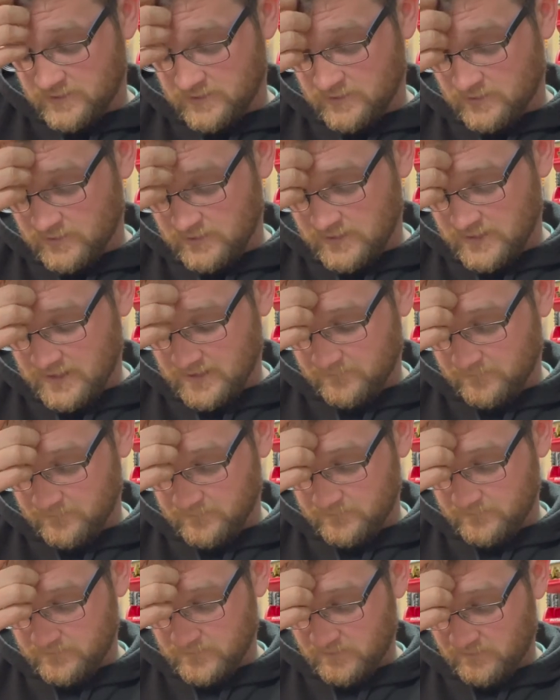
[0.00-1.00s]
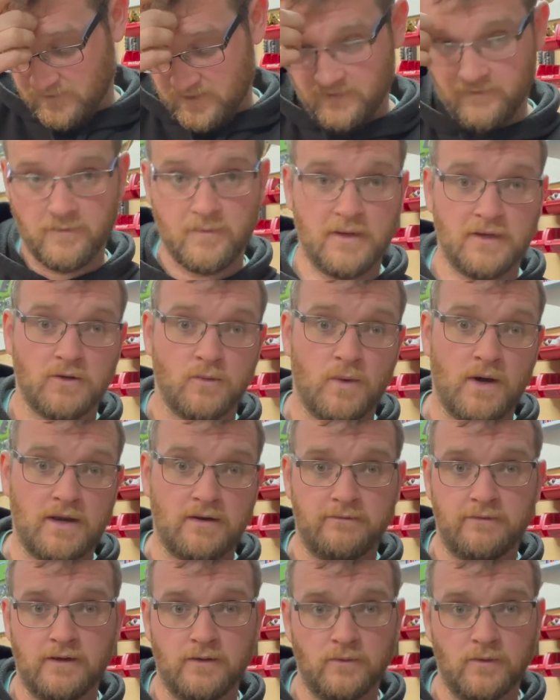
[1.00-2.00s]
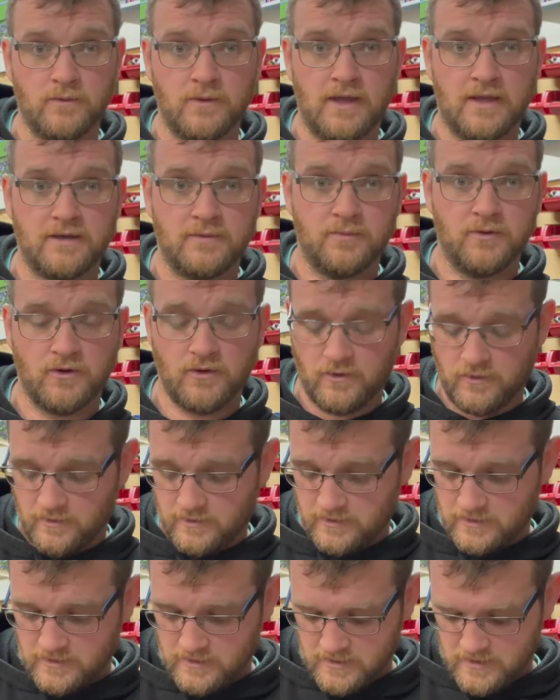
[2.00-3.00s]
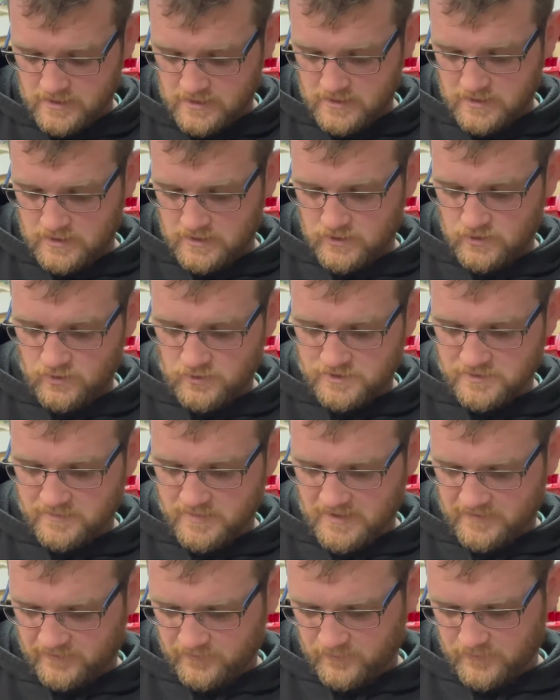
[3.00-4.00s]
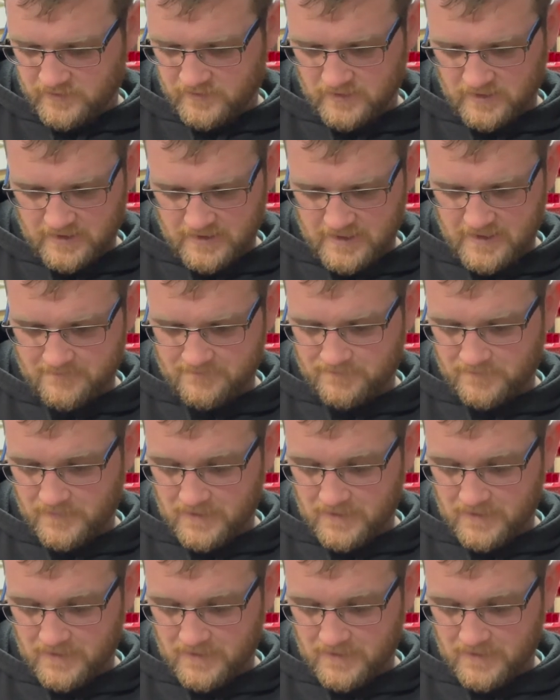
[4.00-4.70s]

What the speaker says: on. I've only ever been to one event where we had to put on huge amounts of wind like that.